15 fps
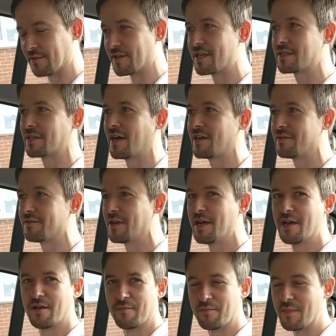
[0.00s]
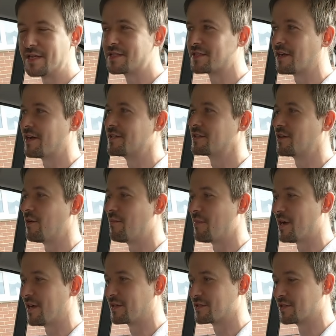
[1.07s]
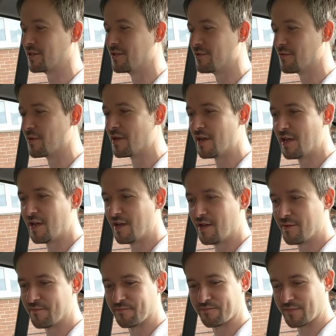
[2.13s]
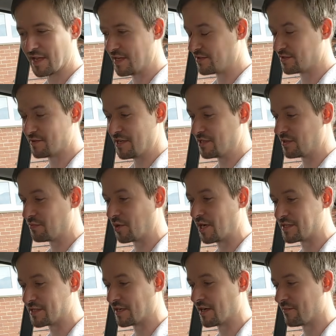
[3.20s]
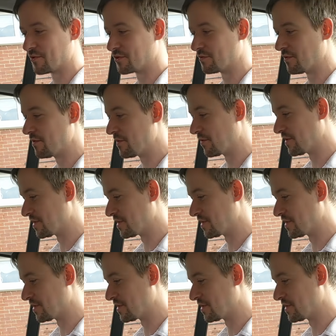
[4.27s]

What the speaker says: this kind of mid-sized compact saloon, it's surprising how much room there